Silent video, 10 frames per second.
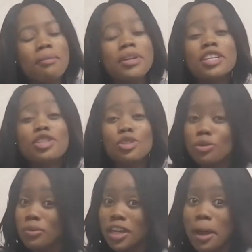please
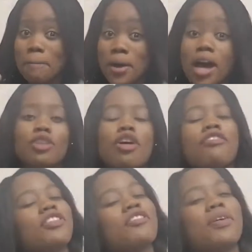do become part
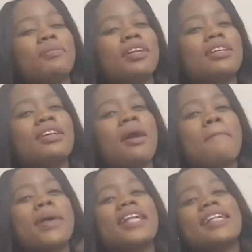of the family
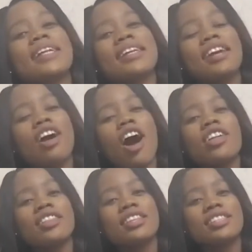by clicking
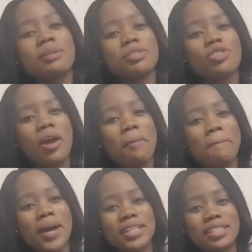on that
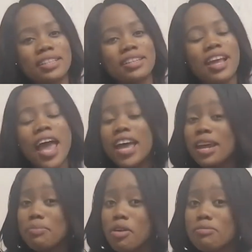subscribe button. And
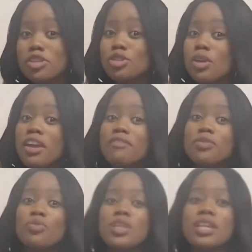I promise you,
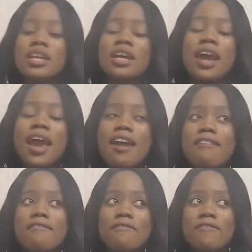every week,
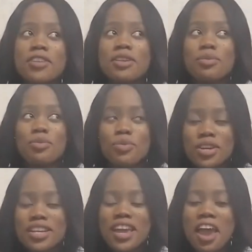
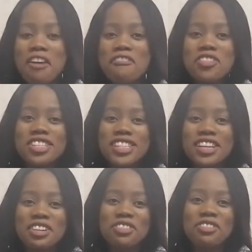every
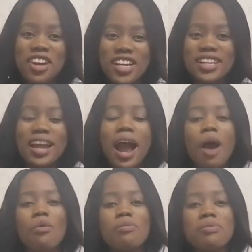single Friday,
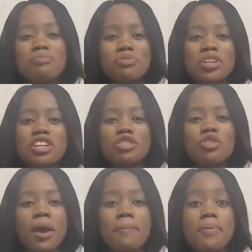I will be bringing
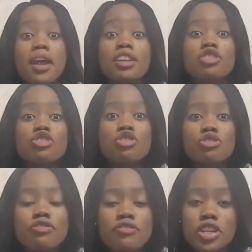you a brand
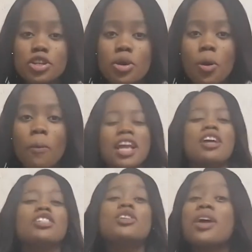new video.
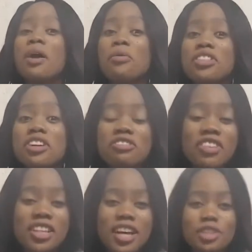So yeah, without
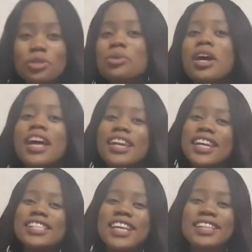further ado,
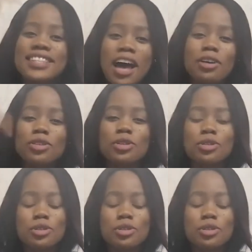let's get down to